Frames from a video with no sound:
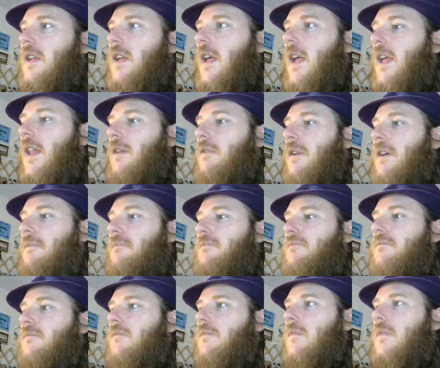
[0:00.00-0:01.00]
anyway,
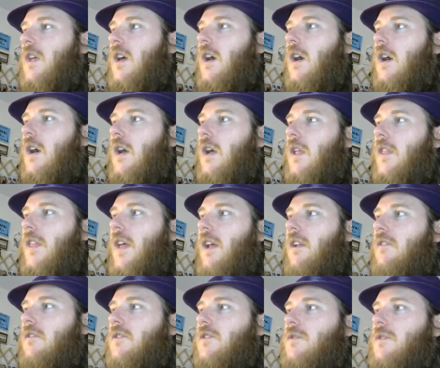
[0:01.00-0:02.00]

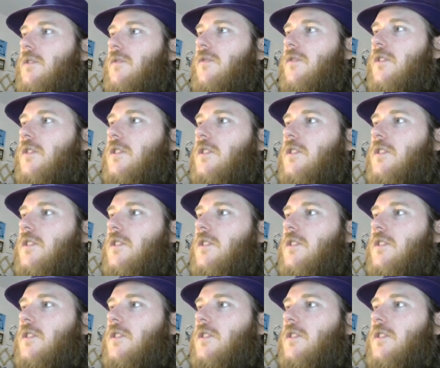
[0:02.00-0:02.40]
that'll do it for